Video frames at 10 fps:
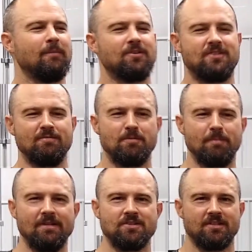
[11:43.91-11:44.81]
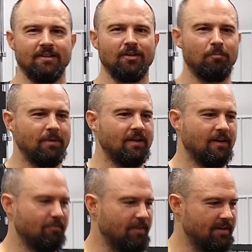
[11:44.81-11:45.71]
There seems to be just a little bit
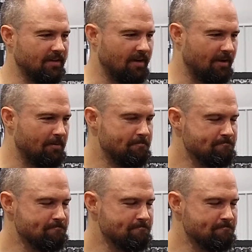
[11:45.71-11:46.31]
of a